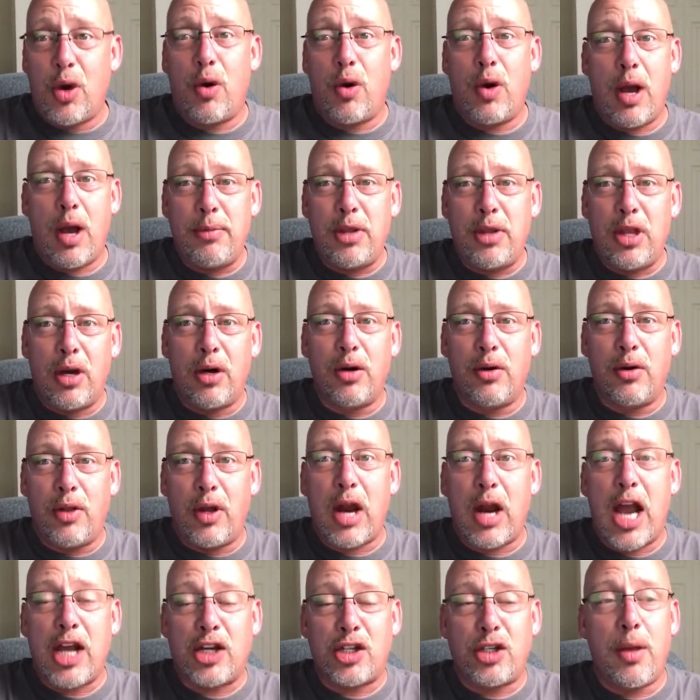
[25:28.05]
So I mean, they're
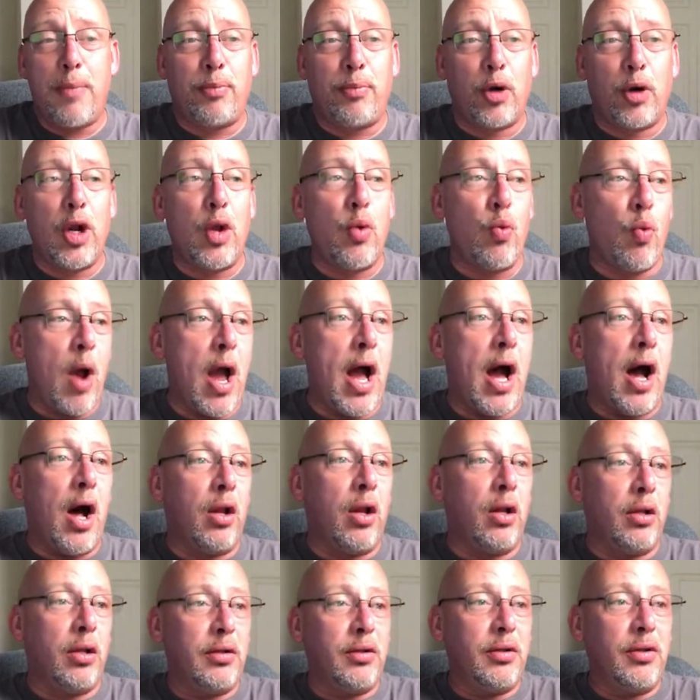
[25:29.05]
they're actually pretty
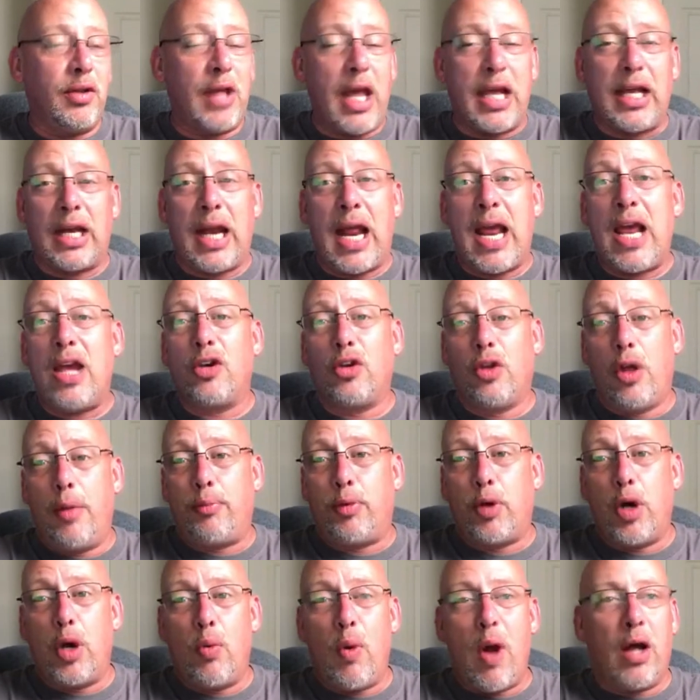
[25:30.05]
well. They can handle it
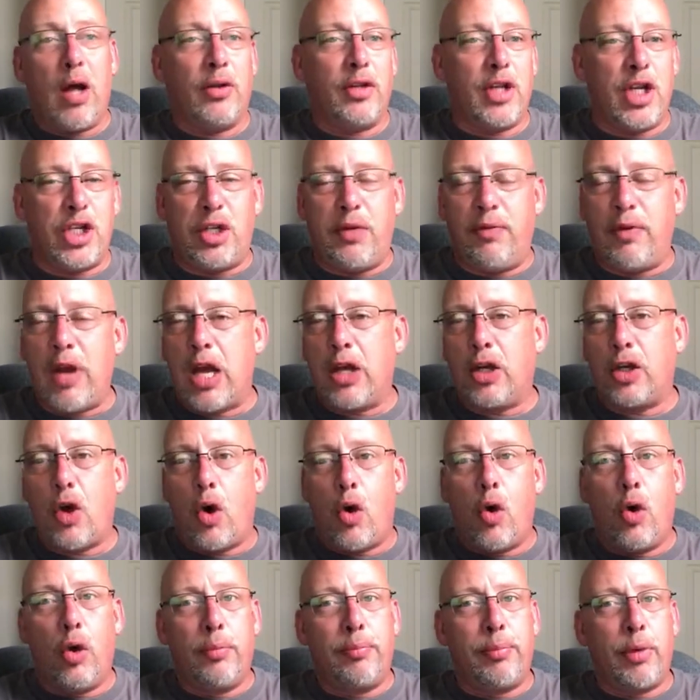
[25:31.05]
pretty well, unless you've got an
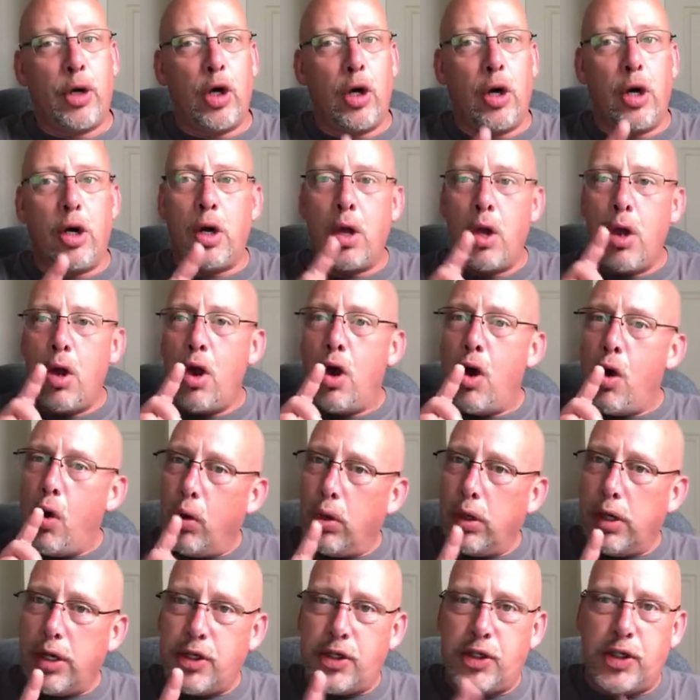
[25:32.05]
old bird
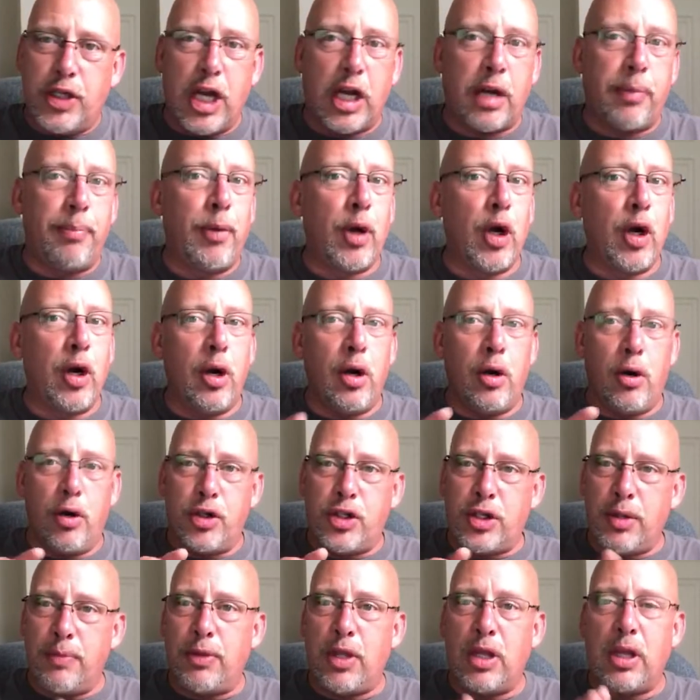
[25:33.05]
or a sick bird or
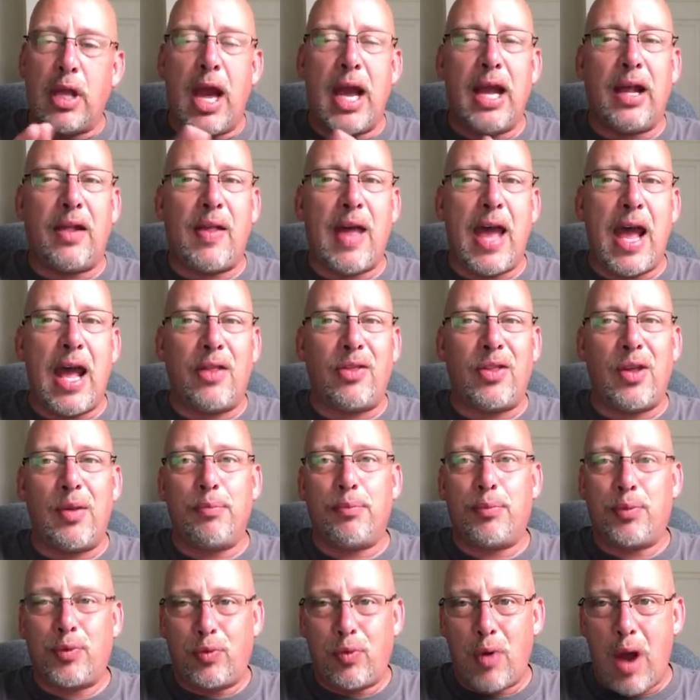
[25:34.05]
something like that
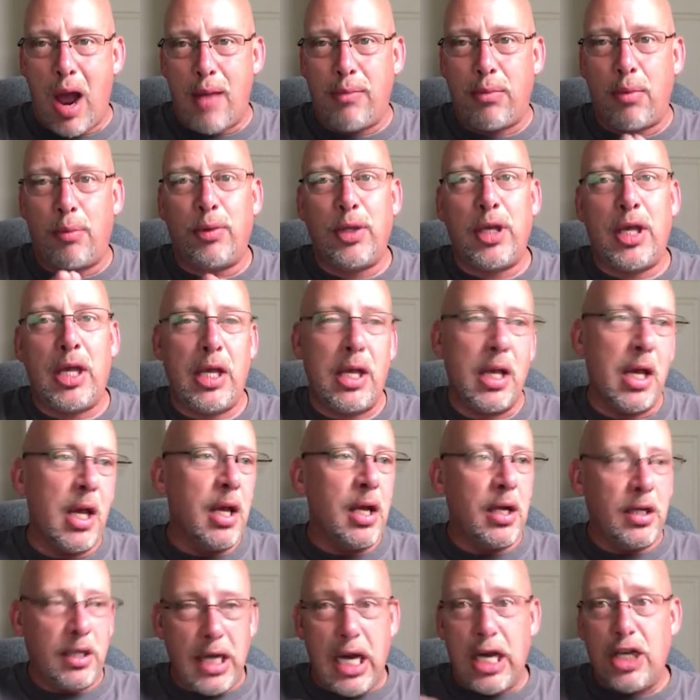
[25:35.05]
that probably
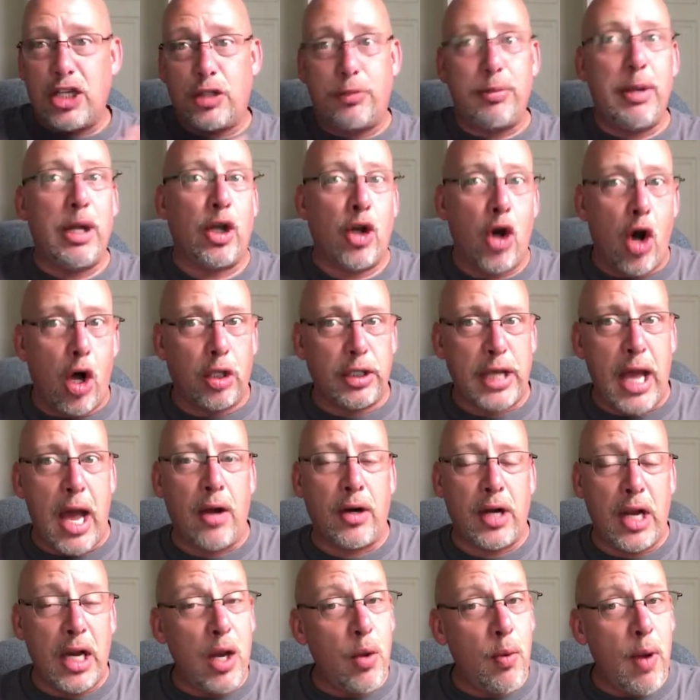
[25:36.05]
needs to be called
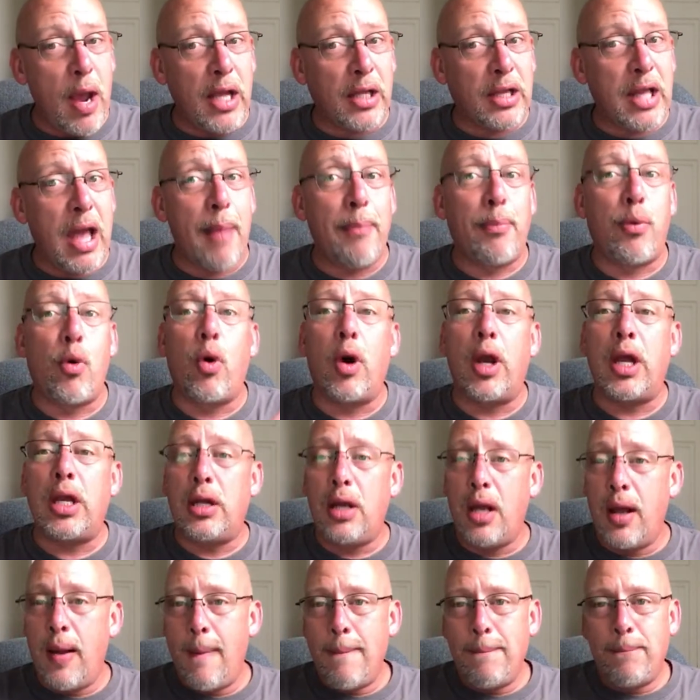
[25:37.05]
out anyway at that point
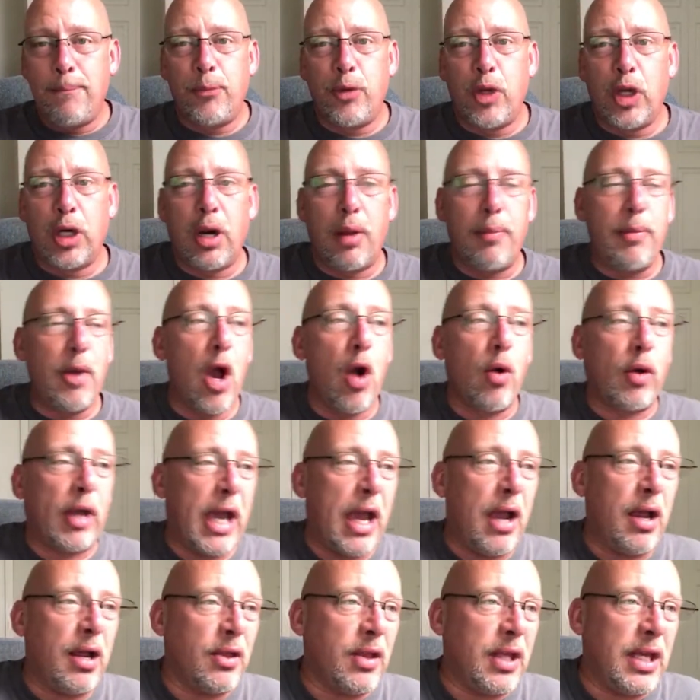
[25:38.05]
they're going to be
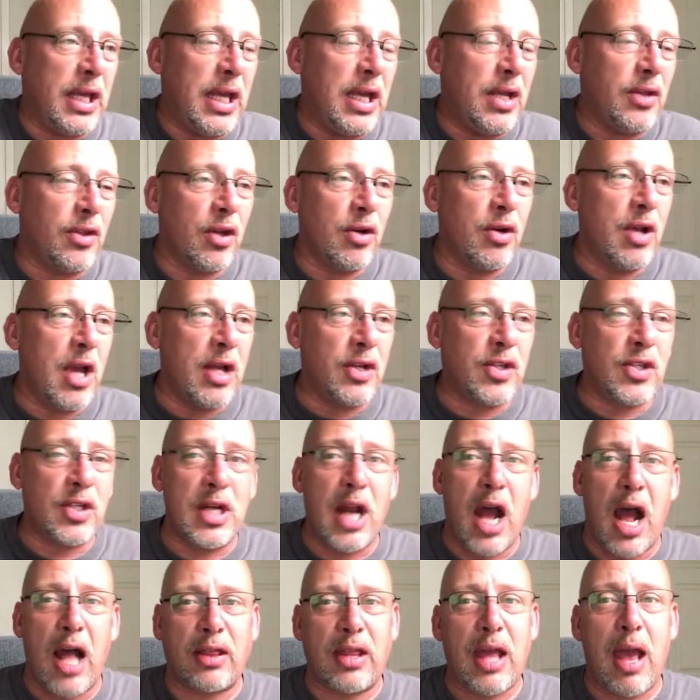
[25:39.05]
okay in the heat. They're, it's
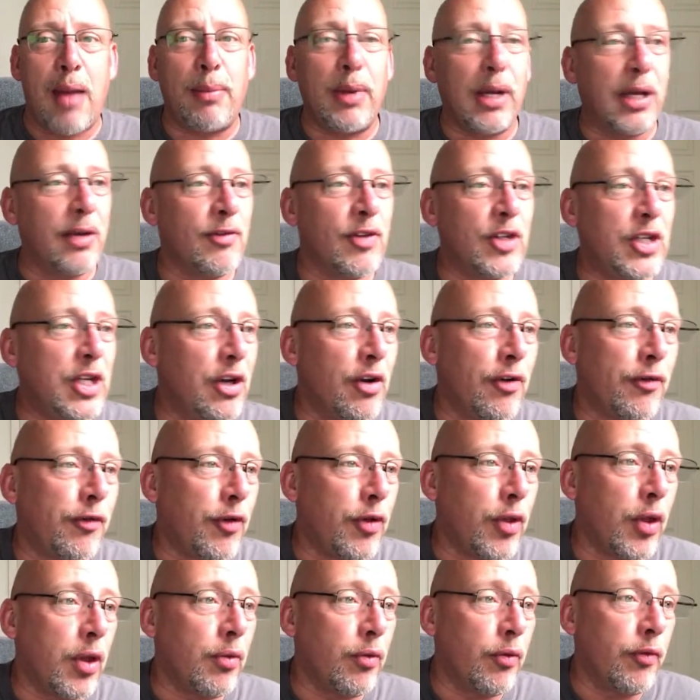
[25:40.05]
not that big of a deal for
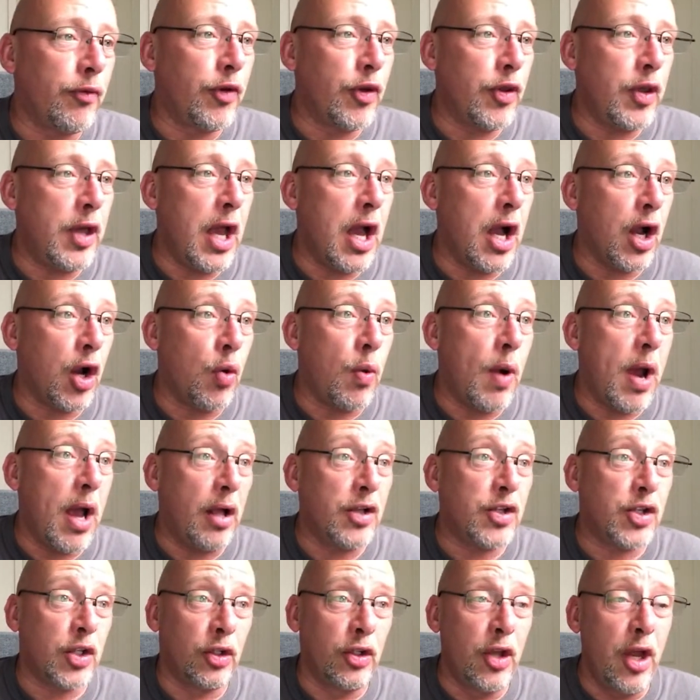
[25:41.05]
the for the uh, quail.
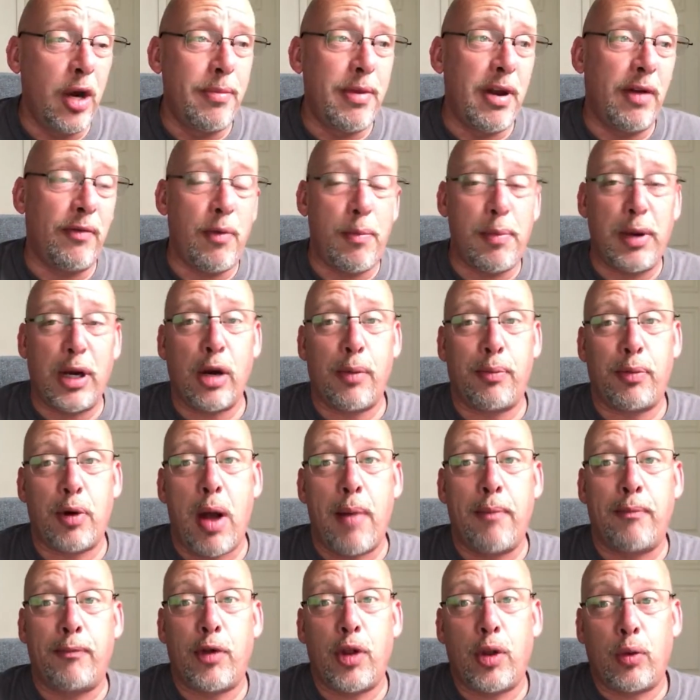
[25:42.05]
It's a little bit of a bigger
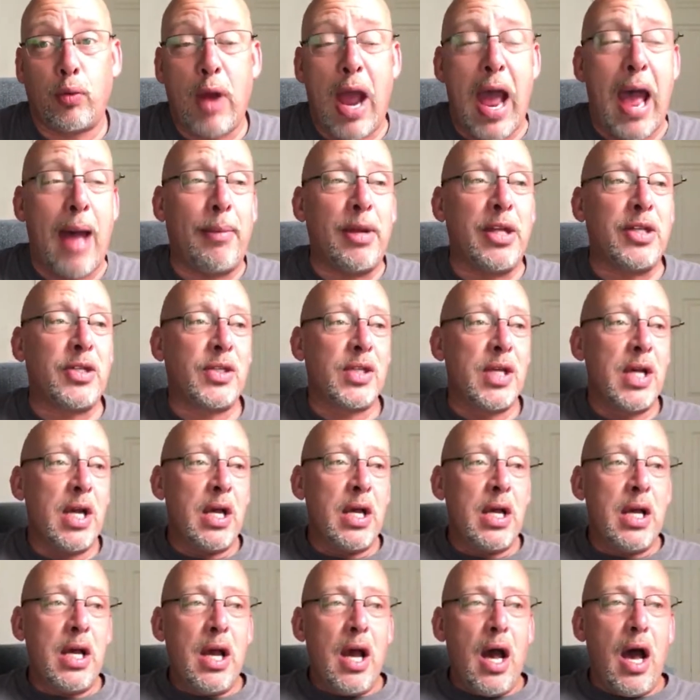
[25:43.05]
problem for the rabbits,
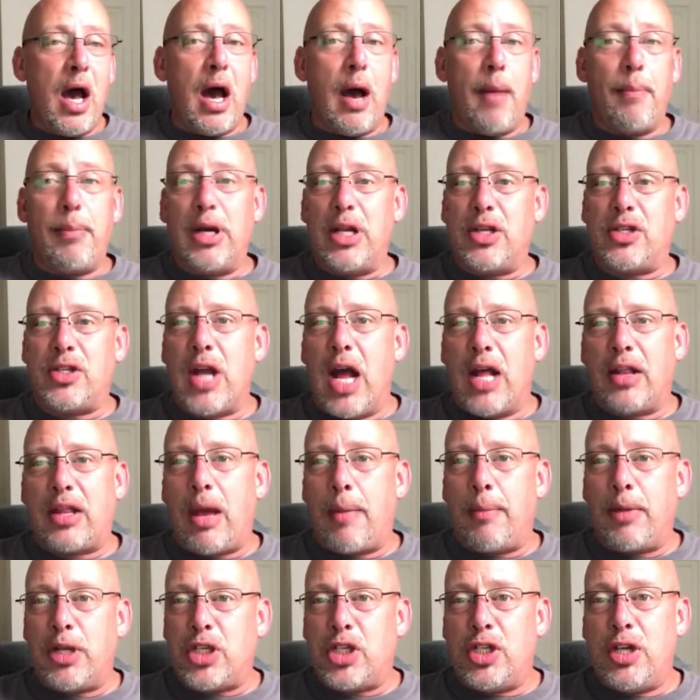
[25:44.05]
um, but it's not that
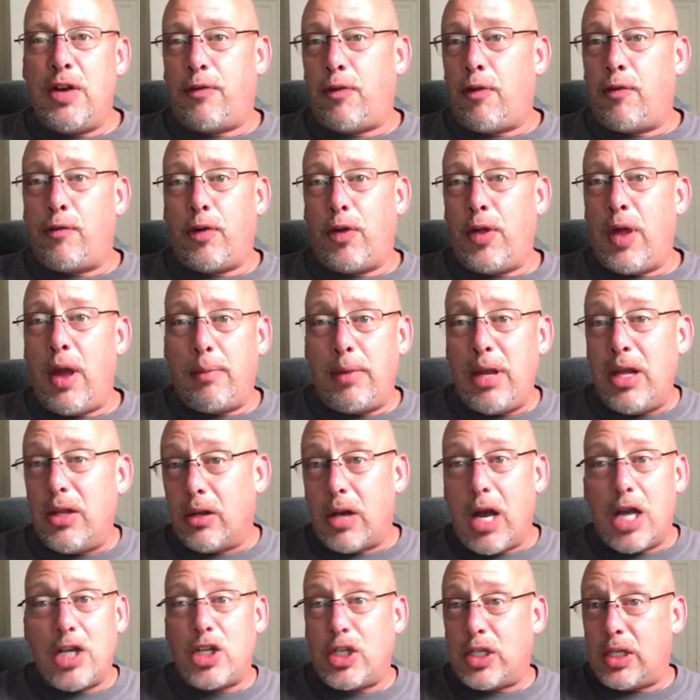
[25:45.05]
much different for them either.
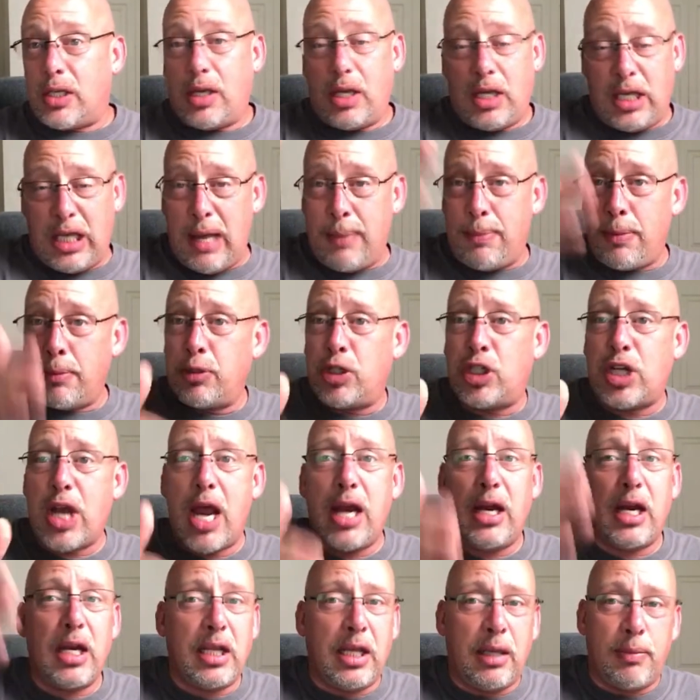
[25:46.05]
I just keep them
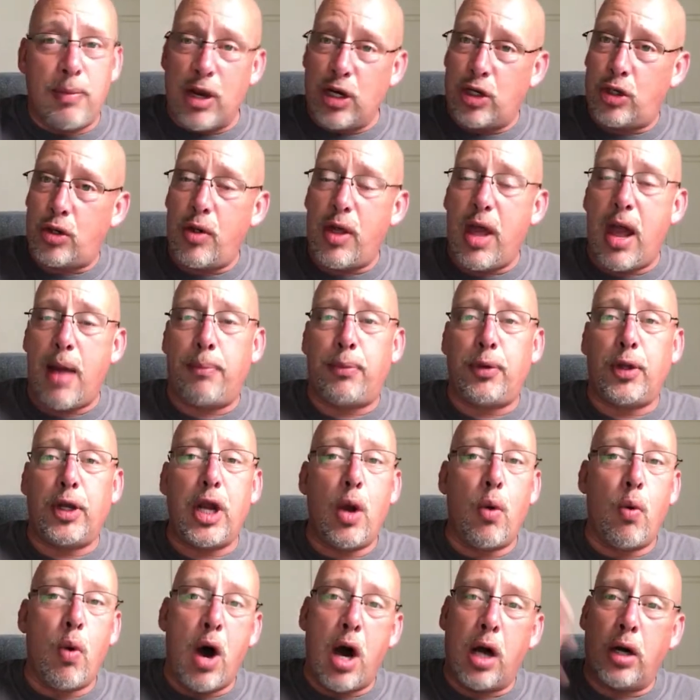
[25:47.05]
shaded, make sure they have plenty
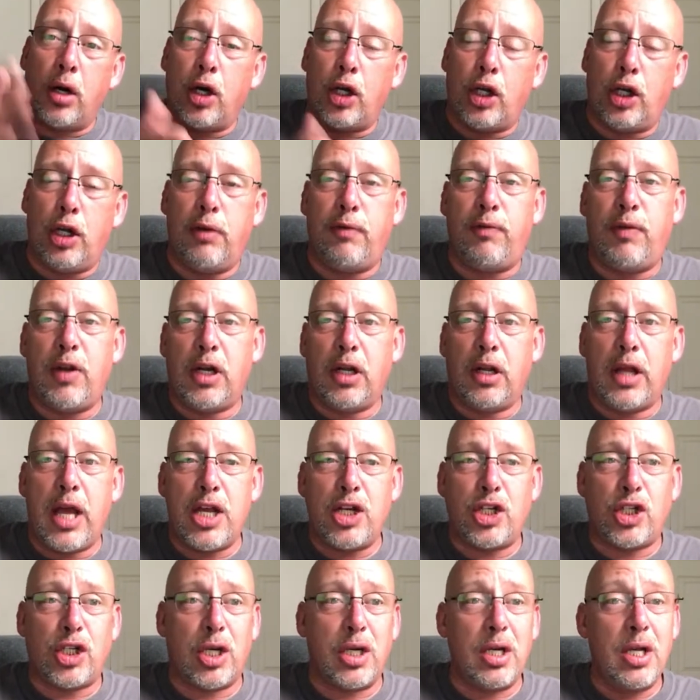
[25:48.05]
of water, good
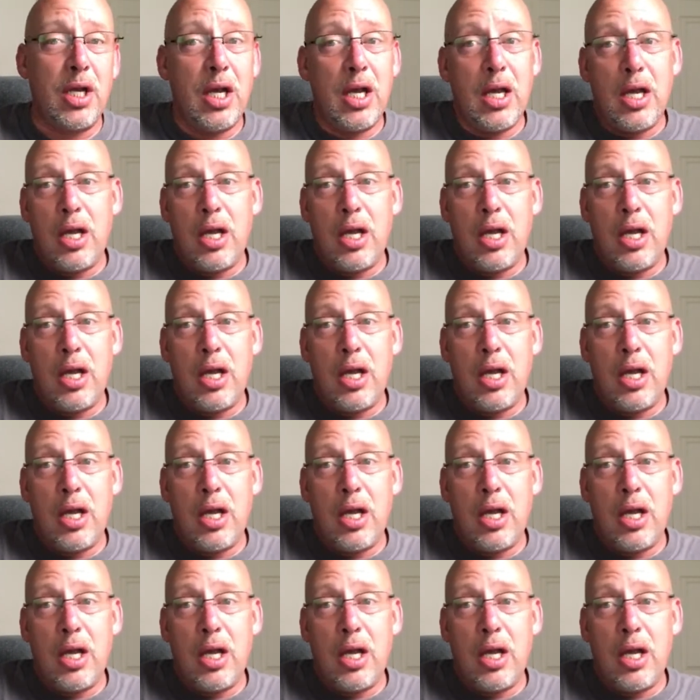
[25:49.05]
ventilation.